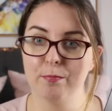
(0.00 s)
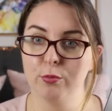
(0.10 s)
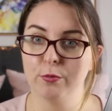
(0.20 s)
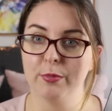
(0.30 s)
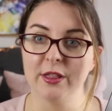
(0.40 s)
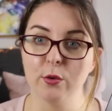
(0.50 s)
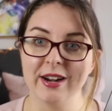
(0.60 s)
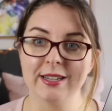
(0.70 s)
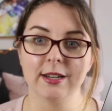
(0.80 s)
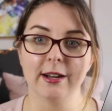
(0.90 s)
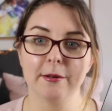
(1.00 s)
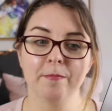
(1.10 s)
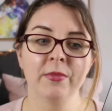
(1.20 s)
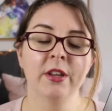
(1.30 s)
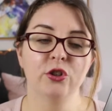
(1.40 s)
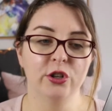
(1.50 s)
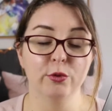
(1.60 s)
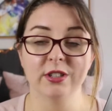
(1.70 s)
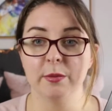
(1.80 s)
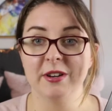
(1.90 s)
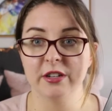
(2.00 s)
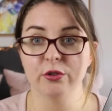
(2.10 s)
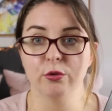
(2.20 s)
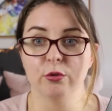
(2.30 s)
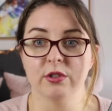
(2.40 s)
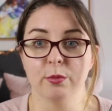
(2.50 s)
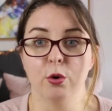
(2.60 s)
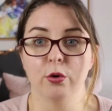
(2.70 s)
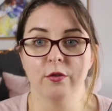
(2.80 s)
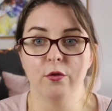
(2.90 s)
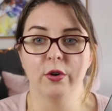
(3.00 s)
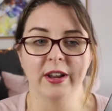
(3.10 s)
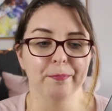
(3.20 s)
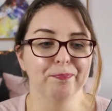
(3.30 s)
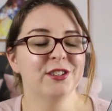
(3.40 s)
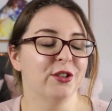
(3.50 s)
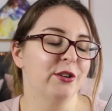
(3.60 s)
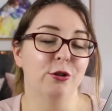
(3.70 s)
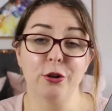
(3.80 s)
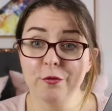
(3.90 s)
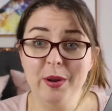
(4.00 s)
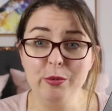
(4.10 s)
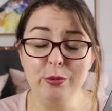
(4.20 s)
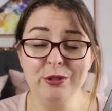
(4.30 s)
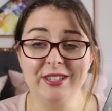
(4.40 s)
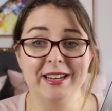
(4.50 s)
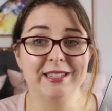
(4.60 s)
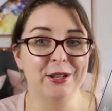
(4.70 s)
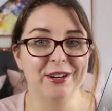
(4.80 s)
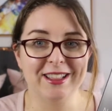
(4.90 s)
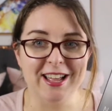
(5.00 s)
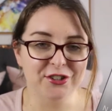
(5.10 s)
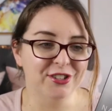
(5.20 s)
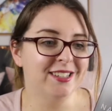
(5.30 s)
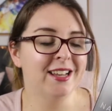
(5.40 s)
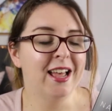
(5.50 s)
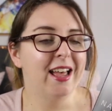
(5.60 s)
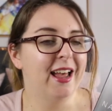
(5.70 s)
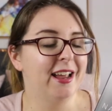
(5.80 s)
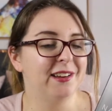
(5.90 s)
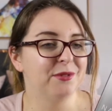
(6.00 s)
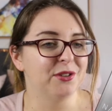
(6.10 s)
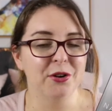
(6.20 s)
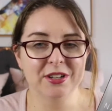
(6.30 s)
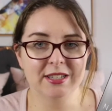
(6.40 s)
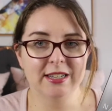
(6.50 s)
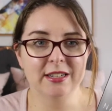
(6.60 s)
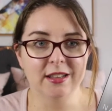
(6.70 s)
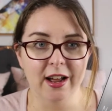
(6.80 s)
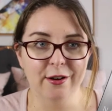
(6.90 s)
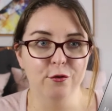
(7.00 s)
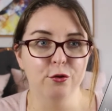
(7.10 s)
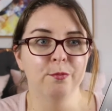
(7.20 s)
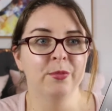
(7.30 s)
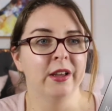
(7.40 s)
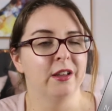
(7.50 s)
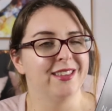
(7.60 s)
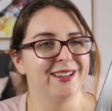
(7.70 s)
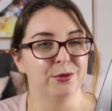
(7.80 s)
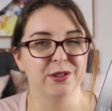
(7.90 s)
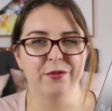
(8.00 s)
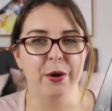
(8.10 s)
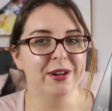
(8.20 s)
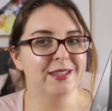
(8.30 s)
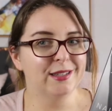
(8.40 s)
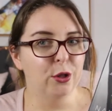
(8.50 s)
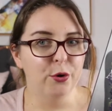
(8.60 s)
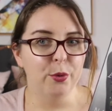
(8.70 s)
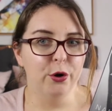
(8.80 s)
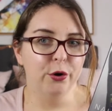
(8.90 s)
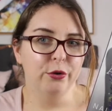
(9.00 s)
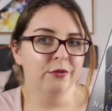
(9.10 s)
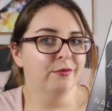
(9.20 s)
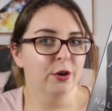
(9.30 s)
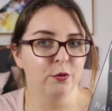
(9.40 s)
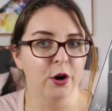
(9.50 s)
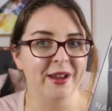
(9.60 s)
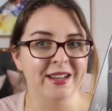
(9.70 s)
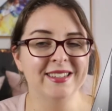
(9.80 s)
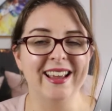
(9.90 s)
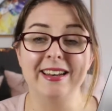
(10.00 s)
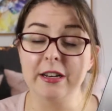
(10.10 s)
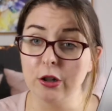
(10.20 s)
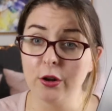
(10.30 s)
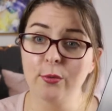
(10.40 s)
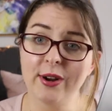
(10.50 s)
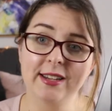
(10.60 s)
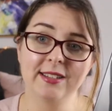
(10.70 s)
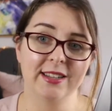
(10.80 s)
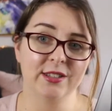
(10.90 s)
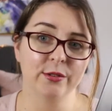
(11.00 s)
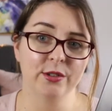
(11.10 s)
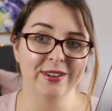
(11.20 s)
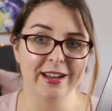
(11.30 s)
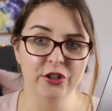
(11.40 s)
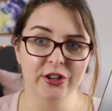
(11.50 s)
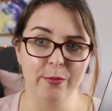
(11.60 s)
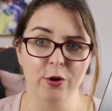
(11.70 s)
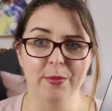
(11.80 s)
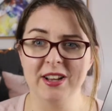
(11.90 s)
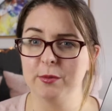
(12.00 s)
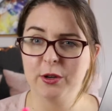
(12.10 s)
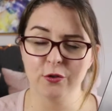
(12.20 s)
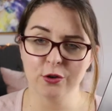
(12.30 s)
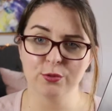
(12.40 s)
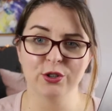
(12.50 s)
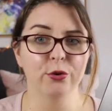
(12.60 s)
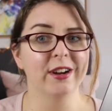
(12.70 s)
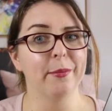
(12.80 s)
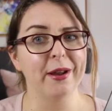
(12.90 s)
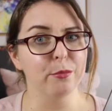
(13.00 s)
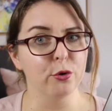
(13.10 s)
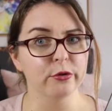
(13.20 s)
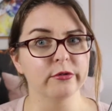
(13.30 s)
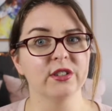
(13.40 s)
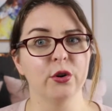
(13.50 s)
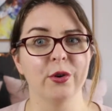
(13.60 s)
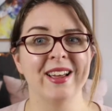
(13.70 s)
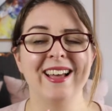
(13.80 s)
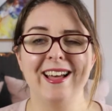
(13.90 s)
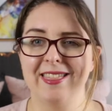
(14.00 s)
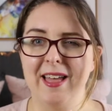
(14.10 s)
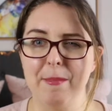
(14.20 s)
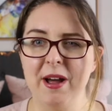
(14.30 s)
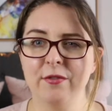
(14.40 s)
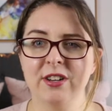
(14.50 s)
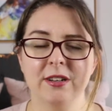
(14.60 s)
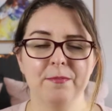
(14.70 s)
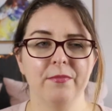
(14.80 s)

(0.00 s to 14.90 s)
put by the wayside. She wants to be an integral support for him. So there are a lot of memorable scenes, a lot of clashes, and it was honestly delightful. Theirs was a very slow burn romance, and in a lot of ways it's also an age gap romance, but of course we're talking about immortals, so that part of it